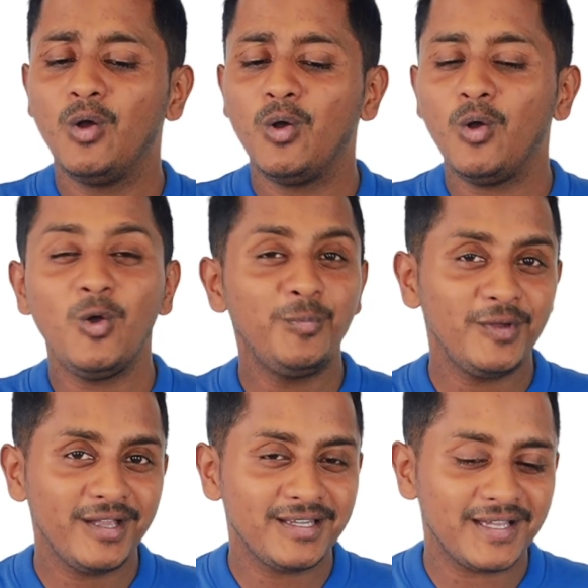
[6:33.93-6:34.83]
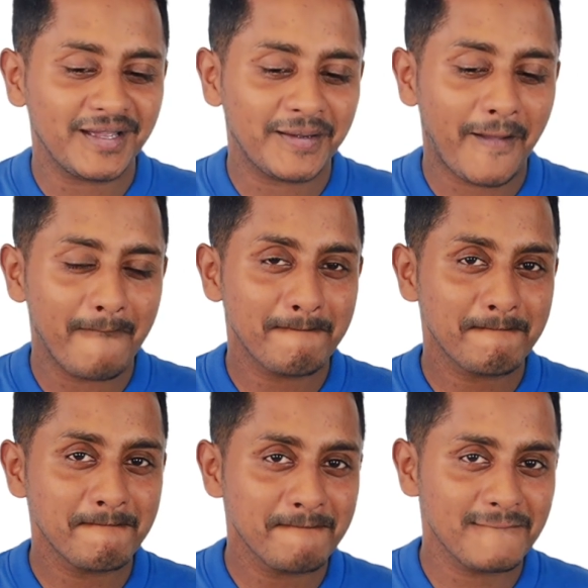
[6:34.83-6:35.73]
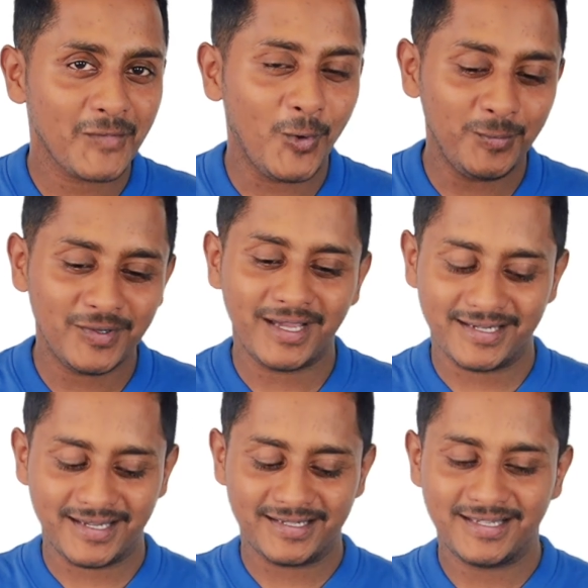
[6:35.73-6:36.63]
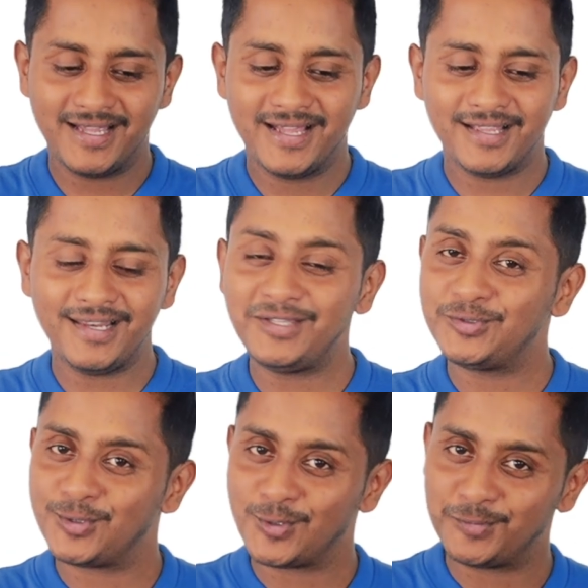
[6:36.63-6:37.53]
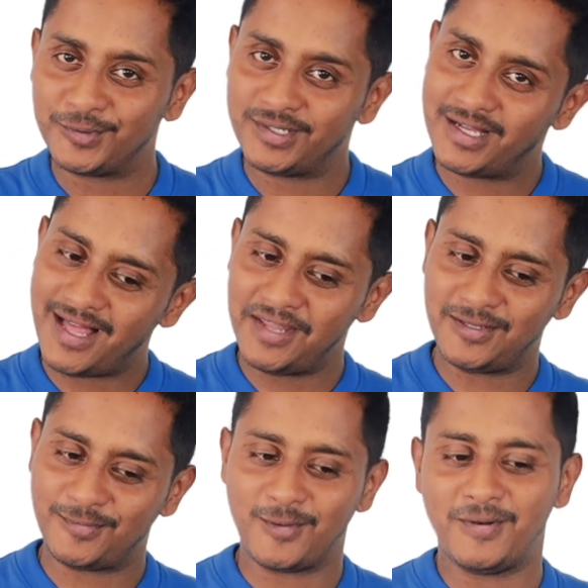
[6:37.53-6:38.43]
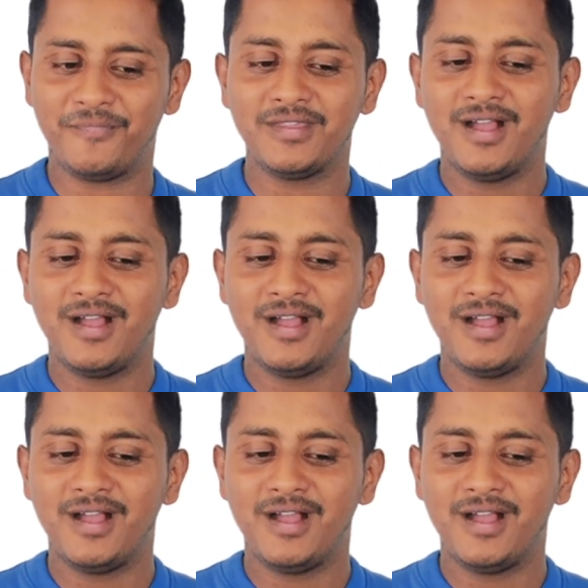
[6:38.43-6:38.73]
Hope you are getting it. Hope you are getting it. Let us talk about another problem.